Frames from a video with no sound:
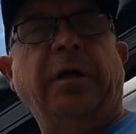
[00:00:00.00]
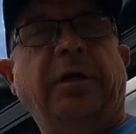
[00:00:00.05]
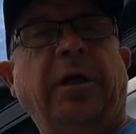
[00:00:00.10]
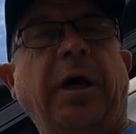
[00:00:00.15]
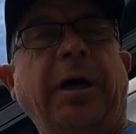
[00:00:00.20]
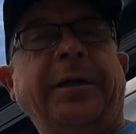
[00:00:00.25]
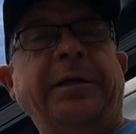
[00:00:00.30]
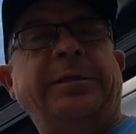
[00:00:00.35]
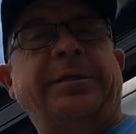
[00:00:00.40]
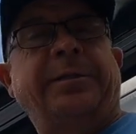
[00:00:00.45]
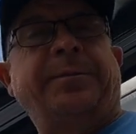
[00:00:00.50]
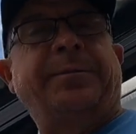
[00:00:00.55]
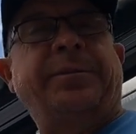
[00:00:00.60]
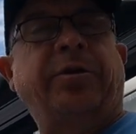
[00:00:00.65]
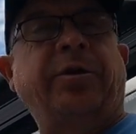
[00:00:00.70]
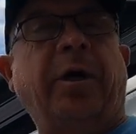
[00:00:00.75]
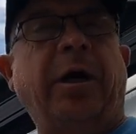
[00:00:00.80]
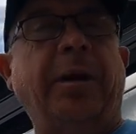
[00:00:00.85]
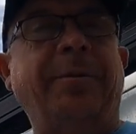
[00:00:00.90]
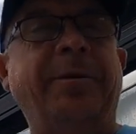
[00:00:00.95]
Like and
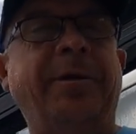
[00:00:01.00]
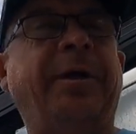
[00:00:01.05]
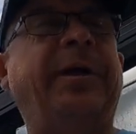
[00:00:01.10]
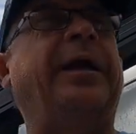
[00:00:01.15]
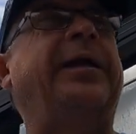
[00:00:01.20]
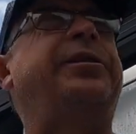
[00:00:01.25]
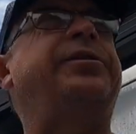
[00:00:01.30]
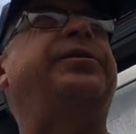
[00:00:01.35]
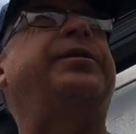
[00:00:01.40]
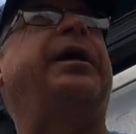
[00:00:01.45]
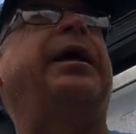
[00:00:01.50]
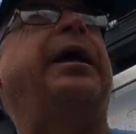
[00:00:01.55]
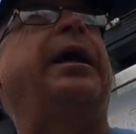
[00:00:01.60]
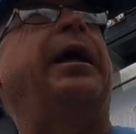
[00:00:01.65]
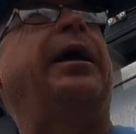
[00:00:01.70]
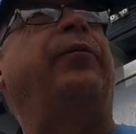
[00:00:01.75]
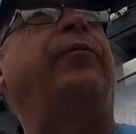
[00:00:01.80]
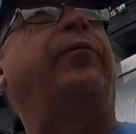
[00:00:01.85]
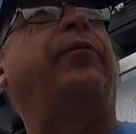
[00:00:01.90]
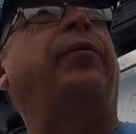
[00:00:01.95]
subscribe and you'll
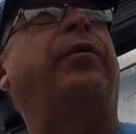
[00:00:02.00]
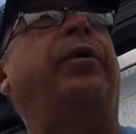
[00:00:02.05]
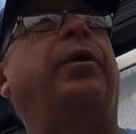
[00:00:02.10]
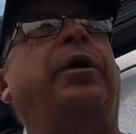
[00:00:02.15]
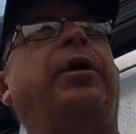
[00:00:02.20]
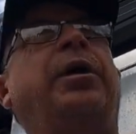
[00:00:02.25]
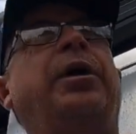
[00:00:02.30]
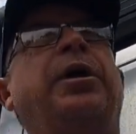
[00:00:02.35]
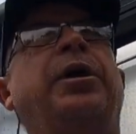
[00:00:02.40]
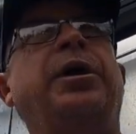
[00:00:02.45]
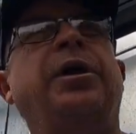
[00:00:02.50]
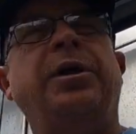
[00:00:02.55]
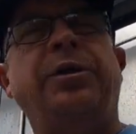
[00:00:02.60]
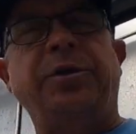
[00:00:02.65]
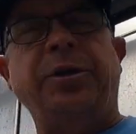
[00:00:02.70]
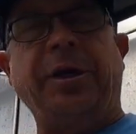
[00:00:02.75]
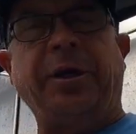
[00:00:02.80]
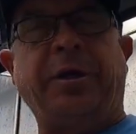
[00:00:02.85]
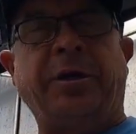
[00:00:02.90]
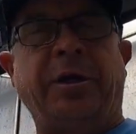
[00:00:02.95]
get
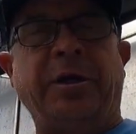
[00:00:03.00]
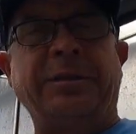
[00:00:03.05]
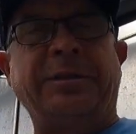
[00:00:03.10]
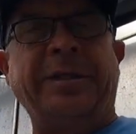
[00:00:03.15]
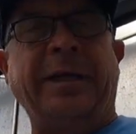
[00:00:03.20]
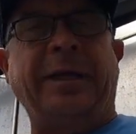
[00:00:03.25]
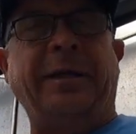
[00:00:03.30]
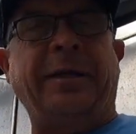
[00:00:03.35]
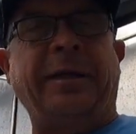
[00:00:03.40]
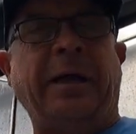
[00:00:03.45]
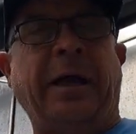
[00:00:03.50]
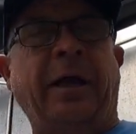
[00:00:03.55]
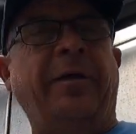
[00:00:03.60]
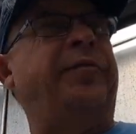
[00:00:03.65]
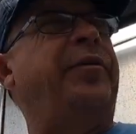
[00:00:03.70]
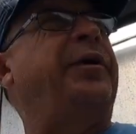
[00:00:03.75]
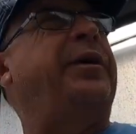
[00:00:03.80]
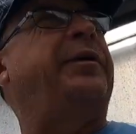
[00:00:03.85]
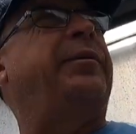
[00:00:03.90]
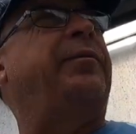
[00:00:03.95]
new content
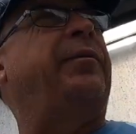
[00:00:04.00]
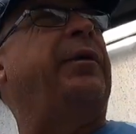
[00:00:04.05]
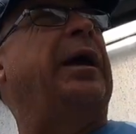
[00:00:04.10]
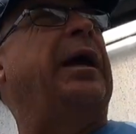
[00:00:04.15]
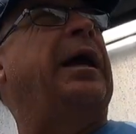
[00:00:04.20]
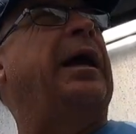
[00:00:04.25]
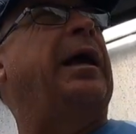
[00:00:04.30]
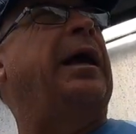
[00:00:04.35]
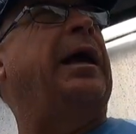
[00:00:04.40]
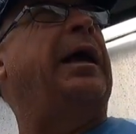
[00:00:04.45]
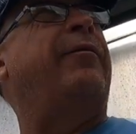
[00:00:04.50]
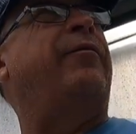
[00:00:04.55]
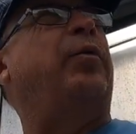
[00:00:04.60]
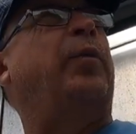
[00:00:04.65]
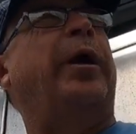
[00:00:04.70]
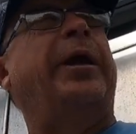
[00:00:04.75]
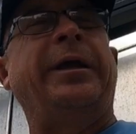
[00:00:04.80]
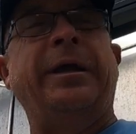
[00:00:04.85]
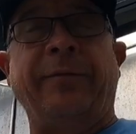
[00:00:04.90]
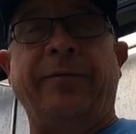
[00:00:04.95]
hopefully
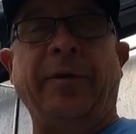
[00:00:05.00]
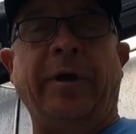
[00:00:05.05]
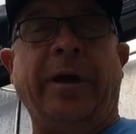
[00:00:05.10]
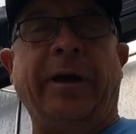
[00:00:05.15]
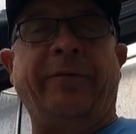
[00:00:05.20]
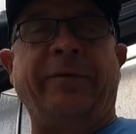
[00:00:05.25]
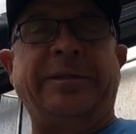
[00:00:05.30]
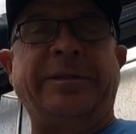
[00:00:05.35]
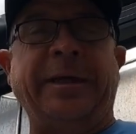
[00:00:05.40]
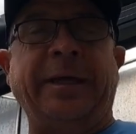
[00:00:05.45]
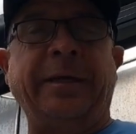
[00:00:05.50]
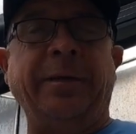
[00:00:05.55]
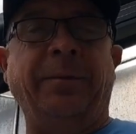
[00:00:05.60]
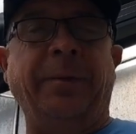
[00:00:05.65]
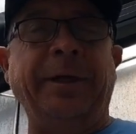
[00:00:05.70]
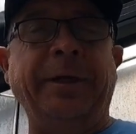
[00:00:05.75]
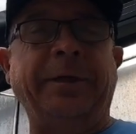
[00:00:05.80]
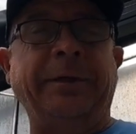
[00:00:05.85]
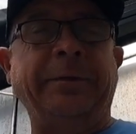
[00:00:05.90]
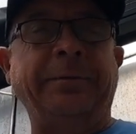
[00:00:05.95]
every week, if not every
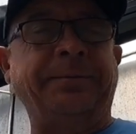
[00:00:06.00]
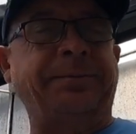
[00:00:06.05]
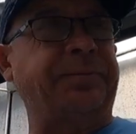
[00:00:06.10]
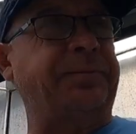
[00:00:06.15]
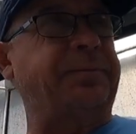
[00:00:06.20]
second week.